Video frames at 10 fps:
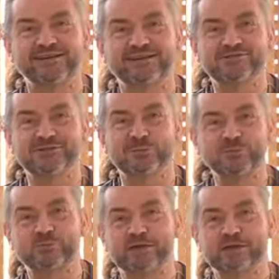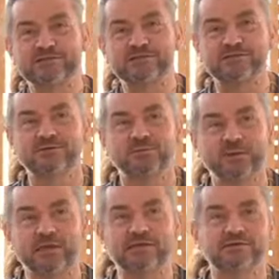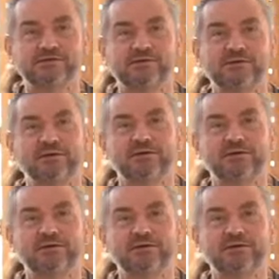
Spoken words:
in the Soul Space place.